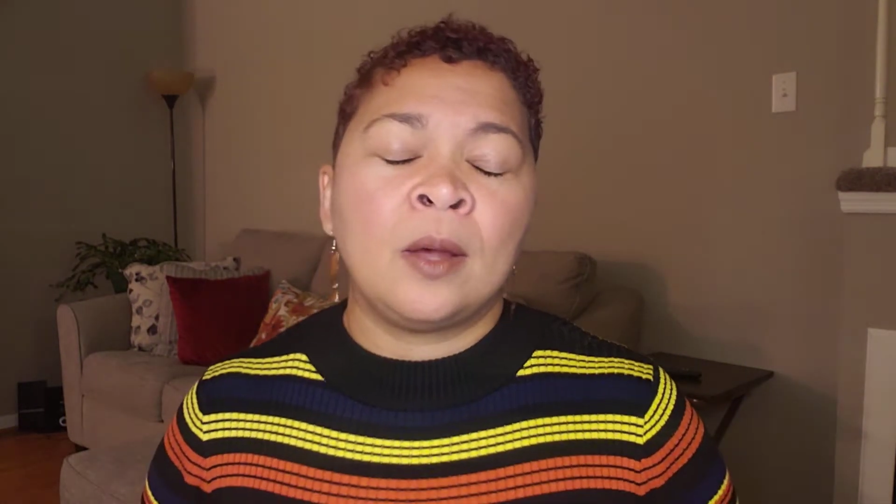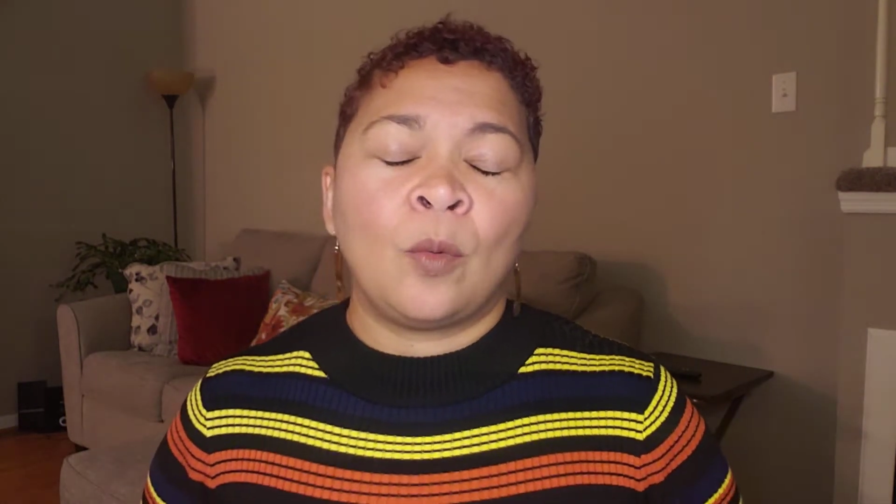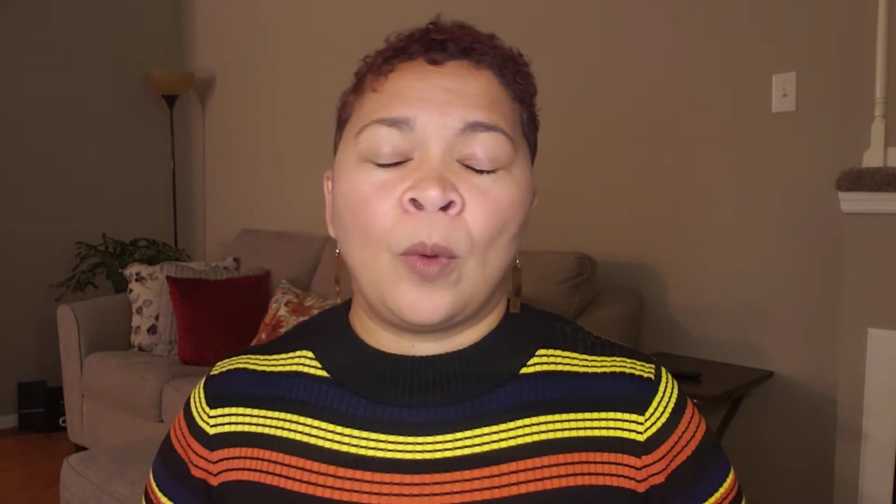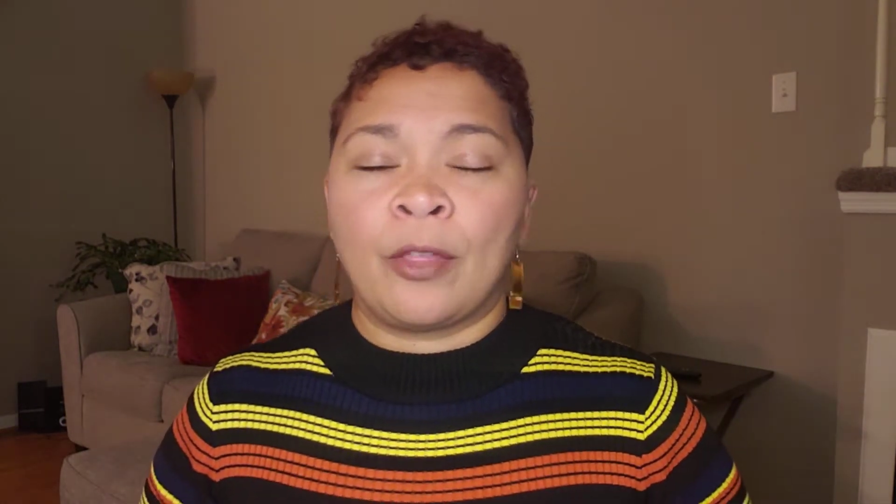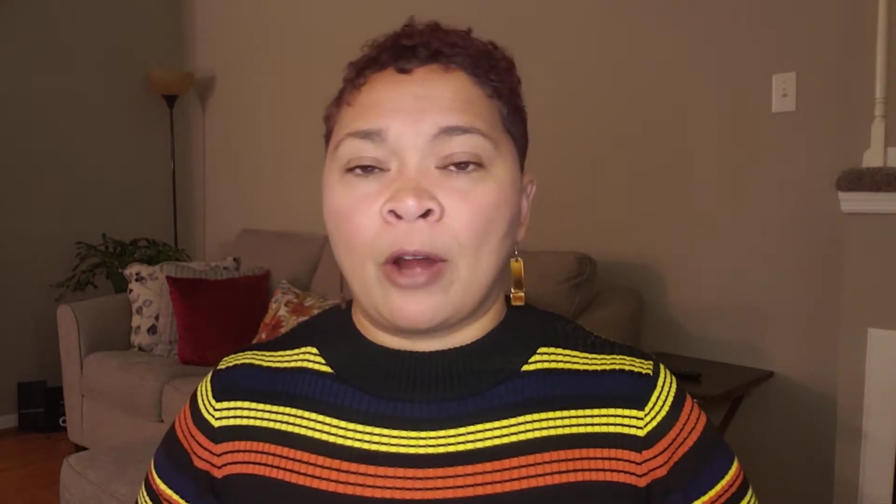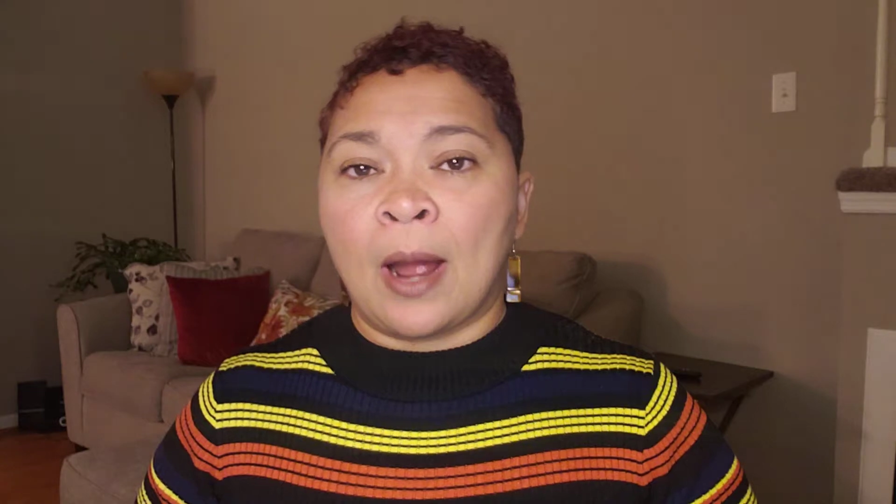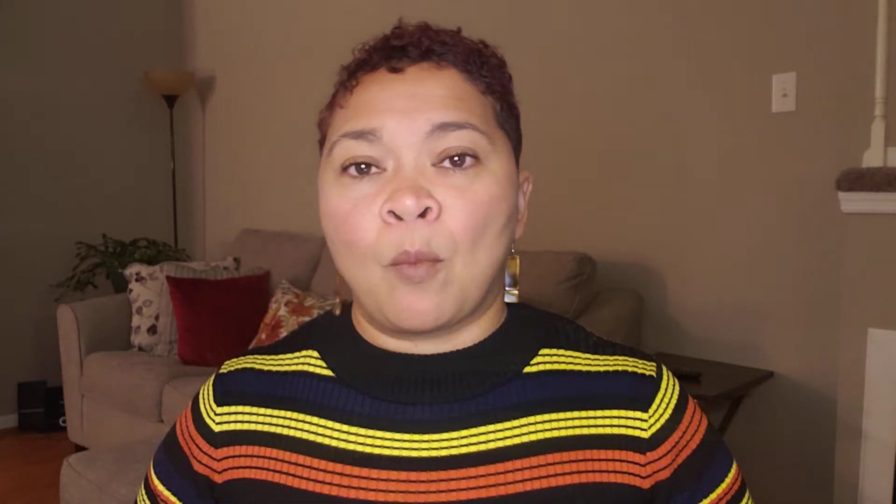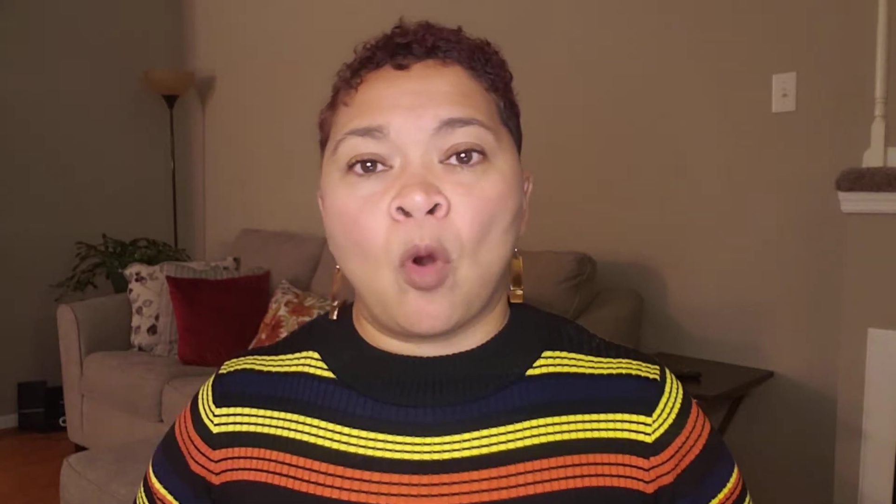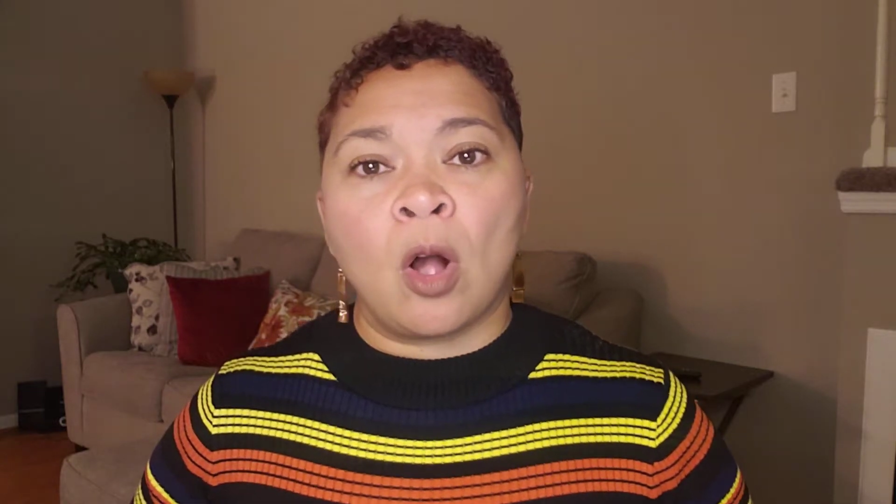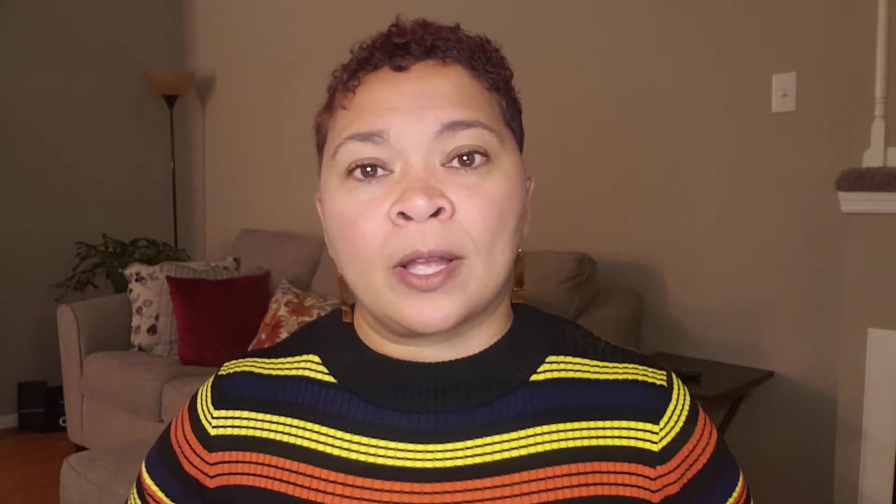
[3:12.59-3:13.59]
whether
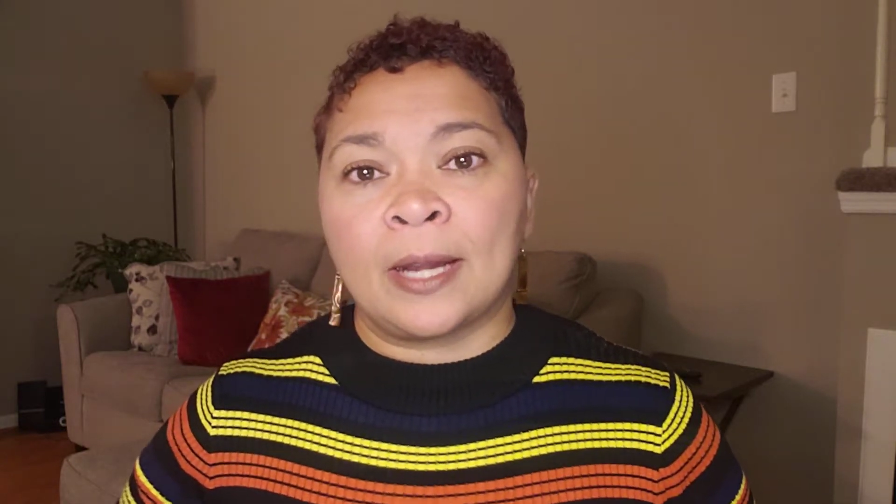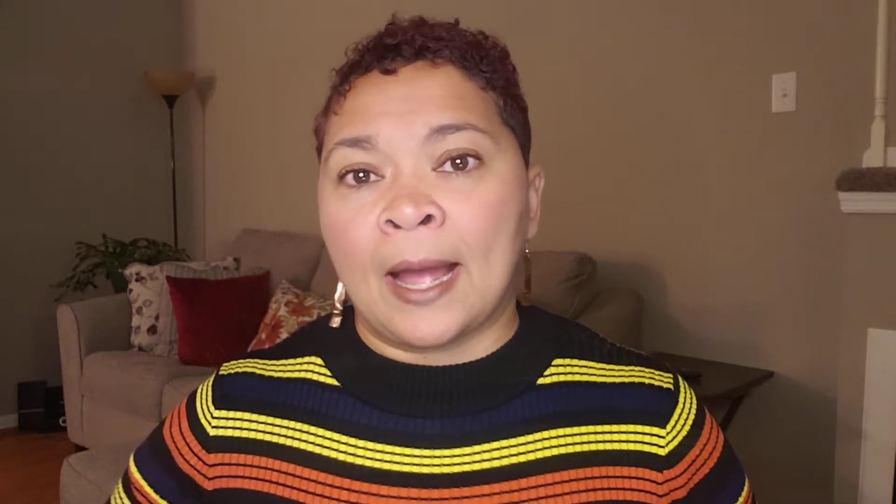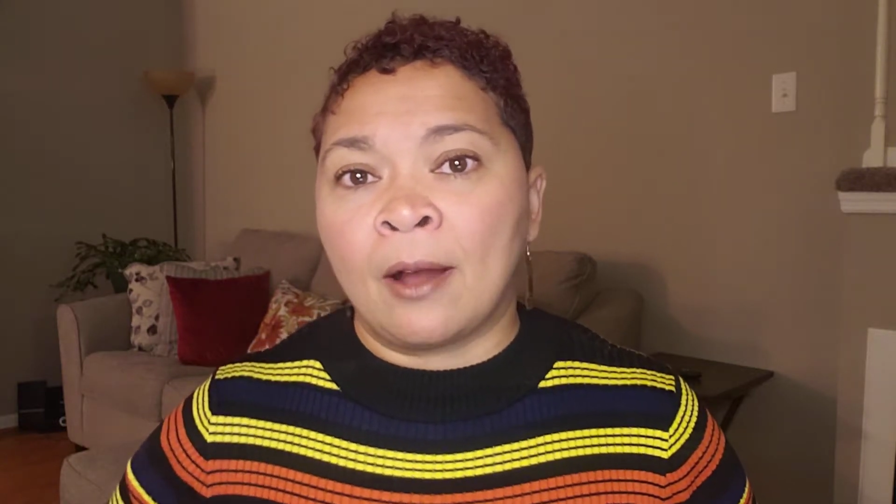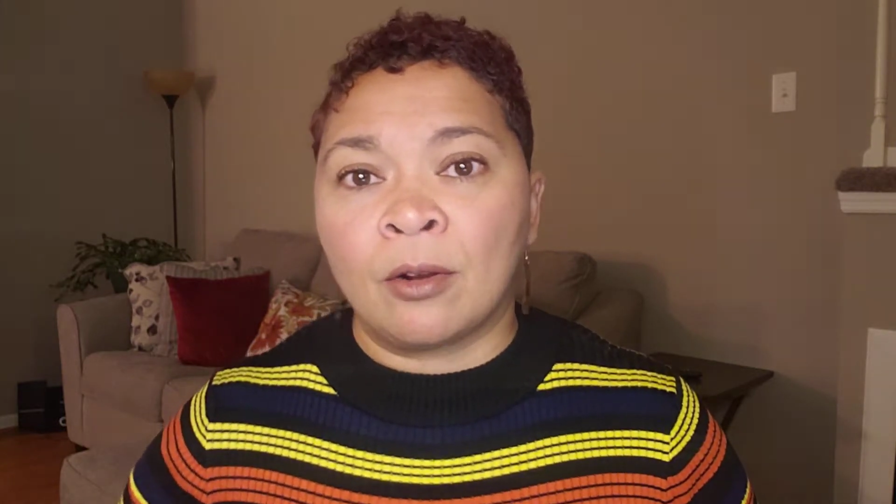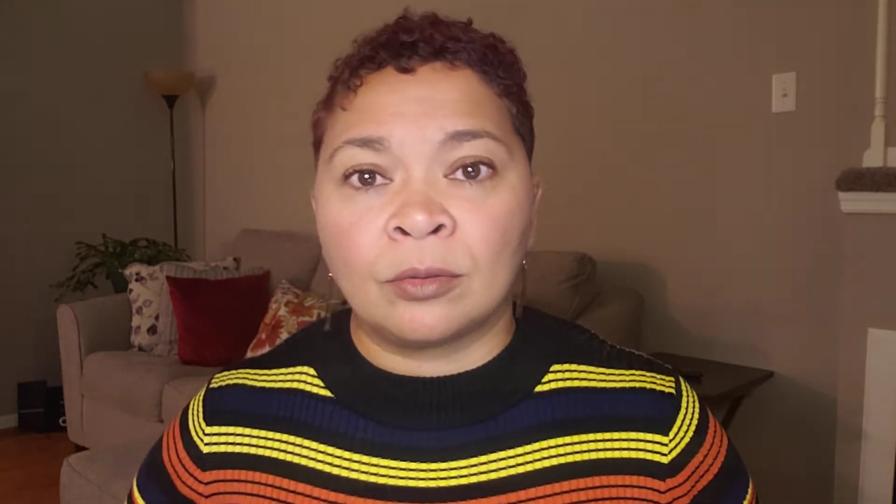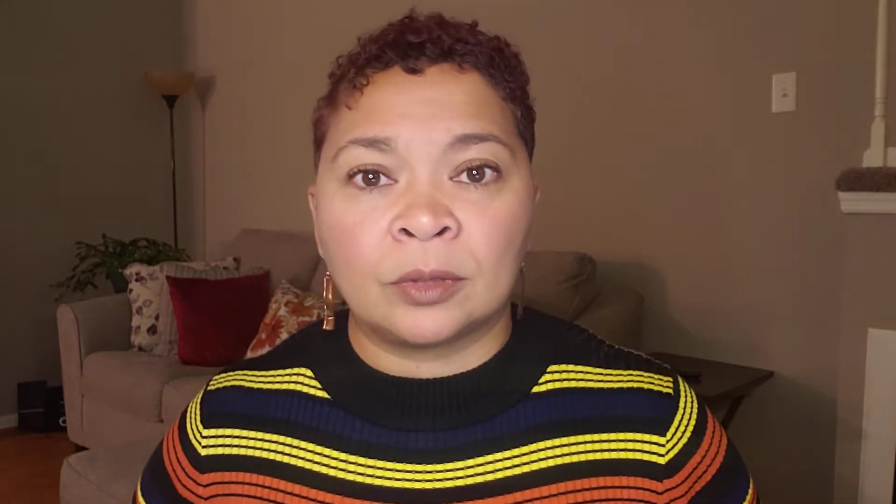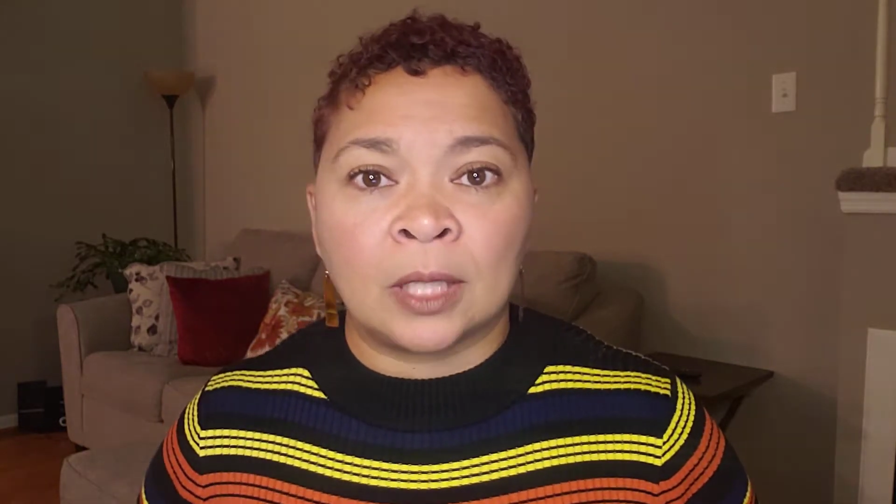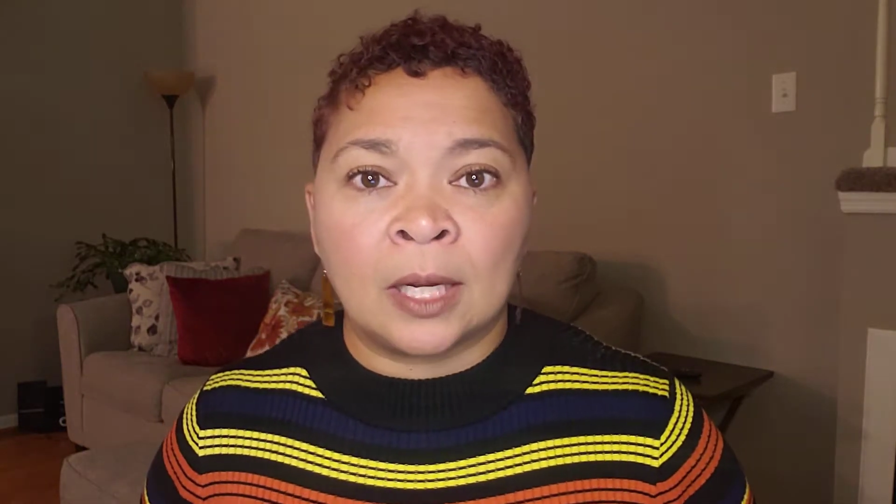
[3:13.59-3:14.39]
I'm walking out